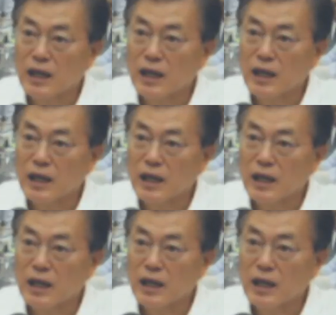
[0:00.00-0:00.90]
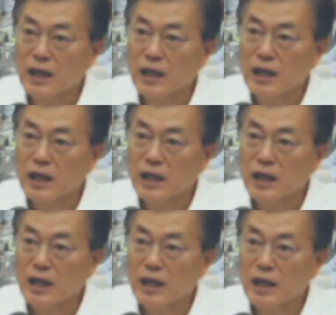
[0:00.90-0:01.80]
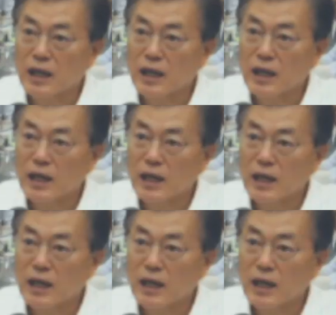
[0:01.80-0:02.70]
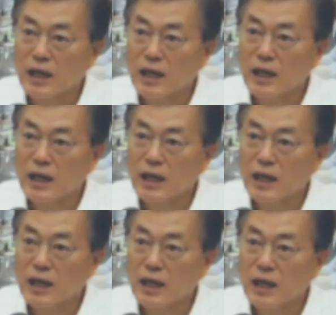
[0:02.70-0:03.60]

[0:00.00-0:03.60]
[no speech]